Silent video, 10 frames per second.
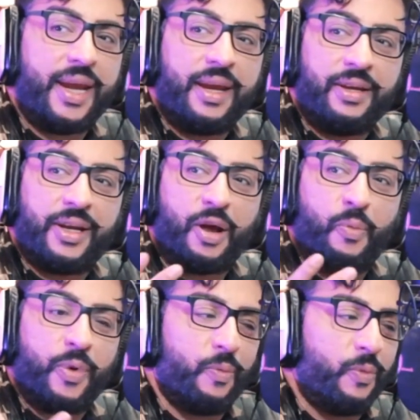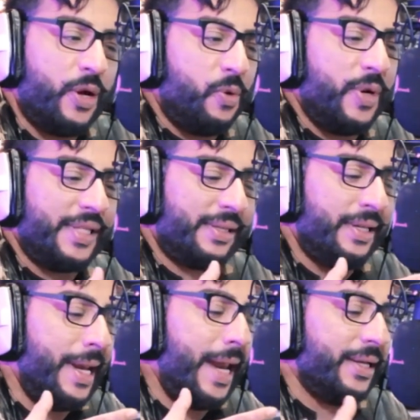E, you know, we always
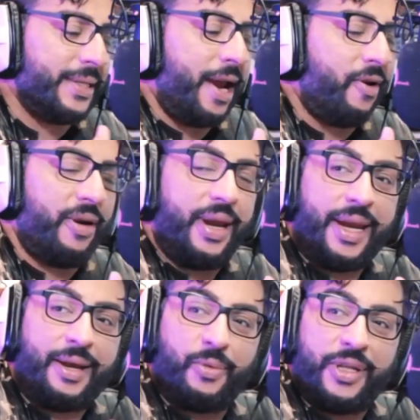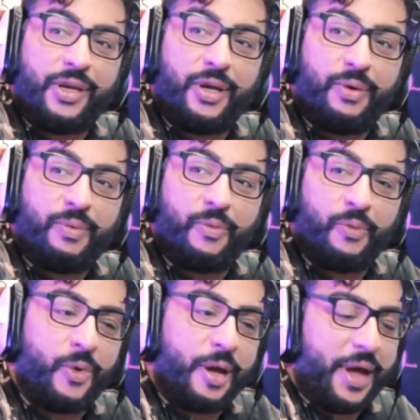linked Aaron E with you
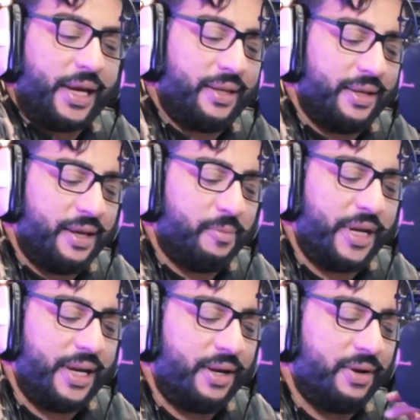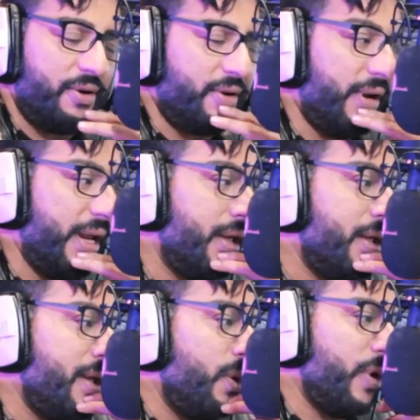way back in the beginning of your career,
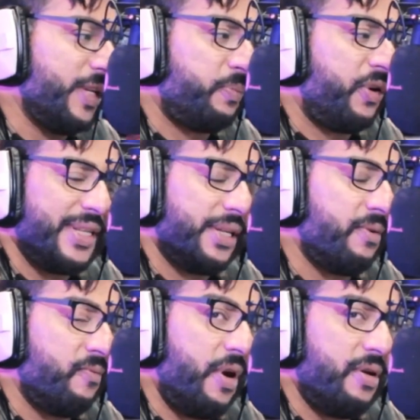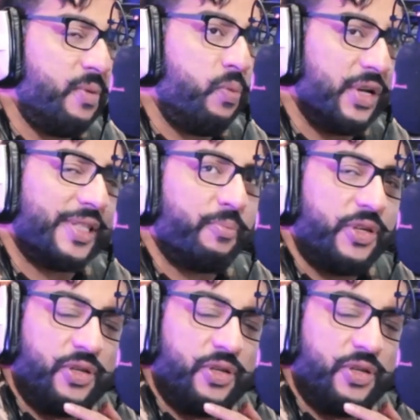whereas President ROLEY wasn't